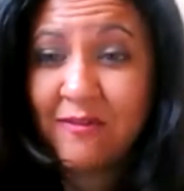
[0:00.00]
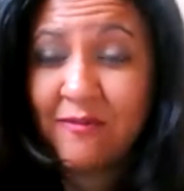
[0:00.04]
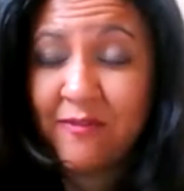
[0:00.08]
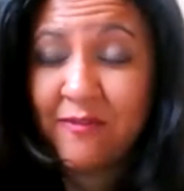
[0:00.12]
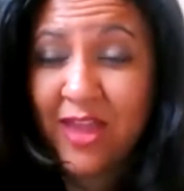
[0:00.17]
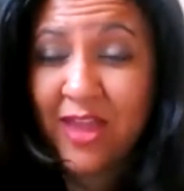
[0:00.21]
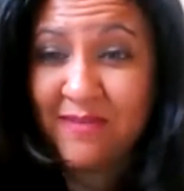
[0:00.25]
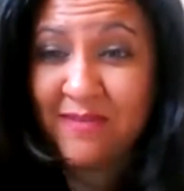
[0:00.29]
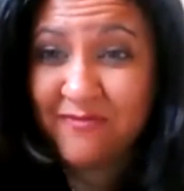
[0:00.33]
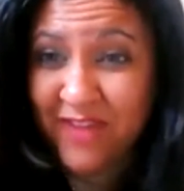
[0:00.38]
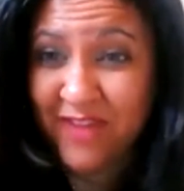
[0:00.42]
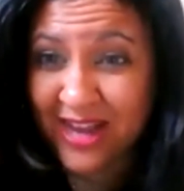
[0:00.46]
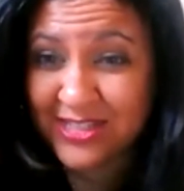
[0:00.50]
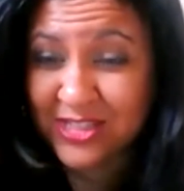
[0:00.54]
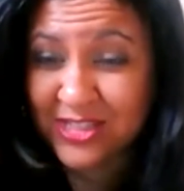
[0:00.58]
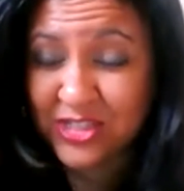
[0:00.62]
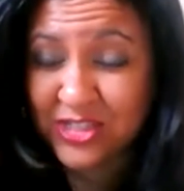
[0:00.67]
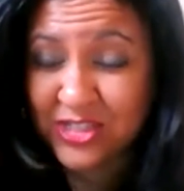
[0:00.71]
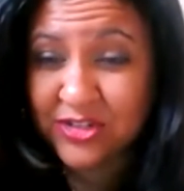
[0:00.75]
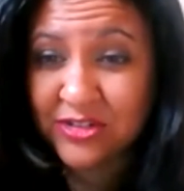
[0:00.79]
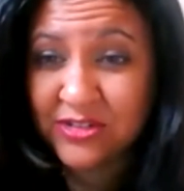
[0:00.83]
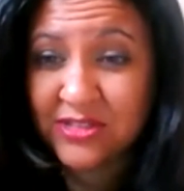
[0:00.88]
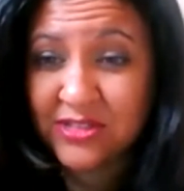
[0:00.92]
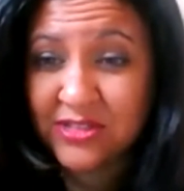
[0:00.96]

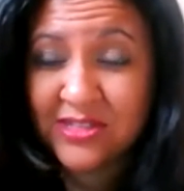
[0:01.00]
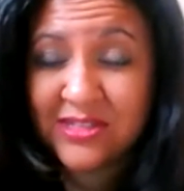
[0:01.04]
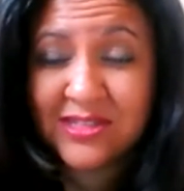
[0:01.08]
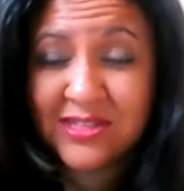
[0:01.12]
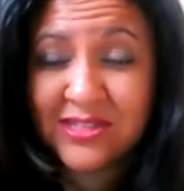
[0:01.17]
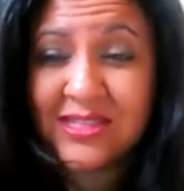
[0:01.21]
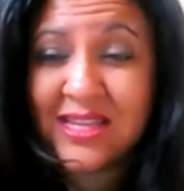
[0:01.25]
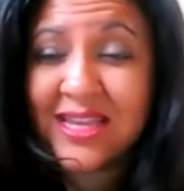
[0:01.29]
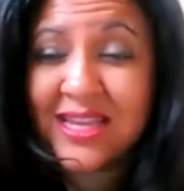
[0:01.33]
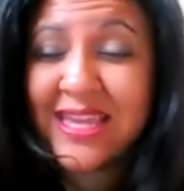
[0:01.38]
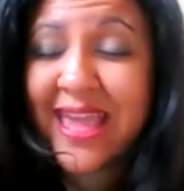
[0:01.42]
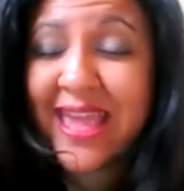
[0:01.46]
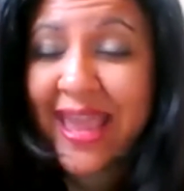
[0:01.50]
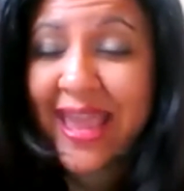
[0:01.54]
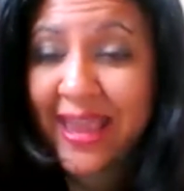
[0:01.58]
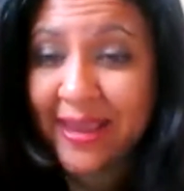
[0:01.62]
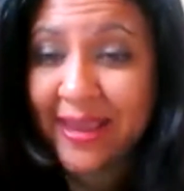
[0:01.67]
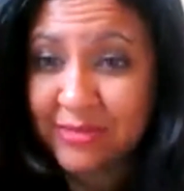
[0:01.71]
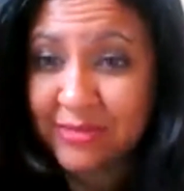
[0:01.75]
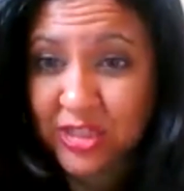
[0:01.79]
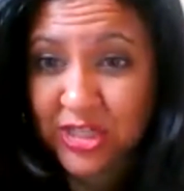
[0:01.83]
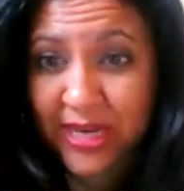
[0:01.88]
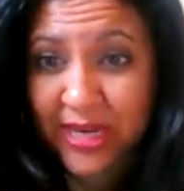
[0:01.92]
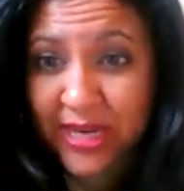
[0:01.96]
Investors, this is a game
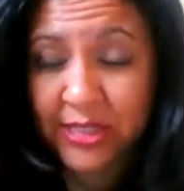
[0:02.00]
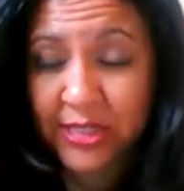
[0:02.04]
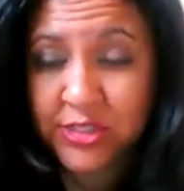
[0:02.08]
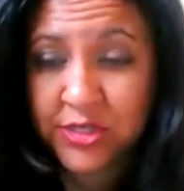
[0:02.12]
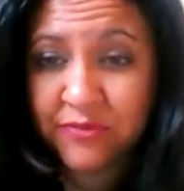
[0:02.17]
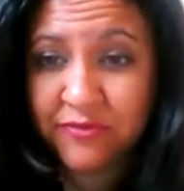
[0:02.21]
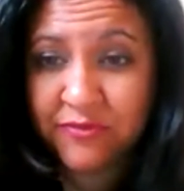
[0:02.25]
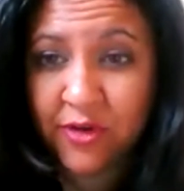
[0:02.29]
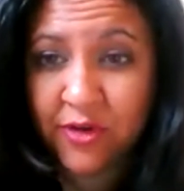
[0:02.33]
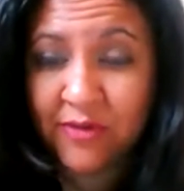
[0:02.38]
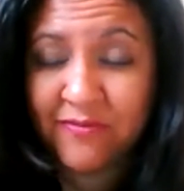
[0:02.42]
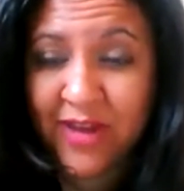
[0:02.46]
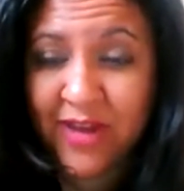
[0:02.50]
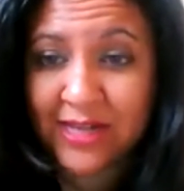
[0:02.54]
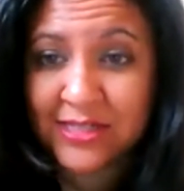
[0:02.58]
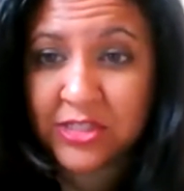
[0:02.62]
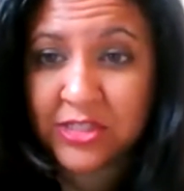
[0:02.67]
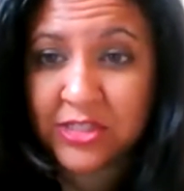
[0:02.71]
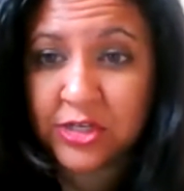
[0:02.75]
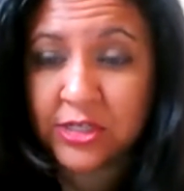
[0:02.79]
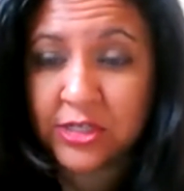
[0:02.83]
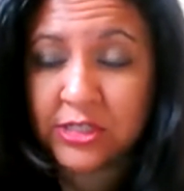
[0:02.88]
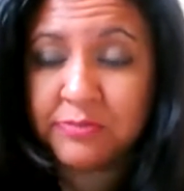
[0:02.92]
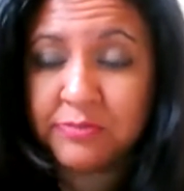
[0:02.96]
changer for investors.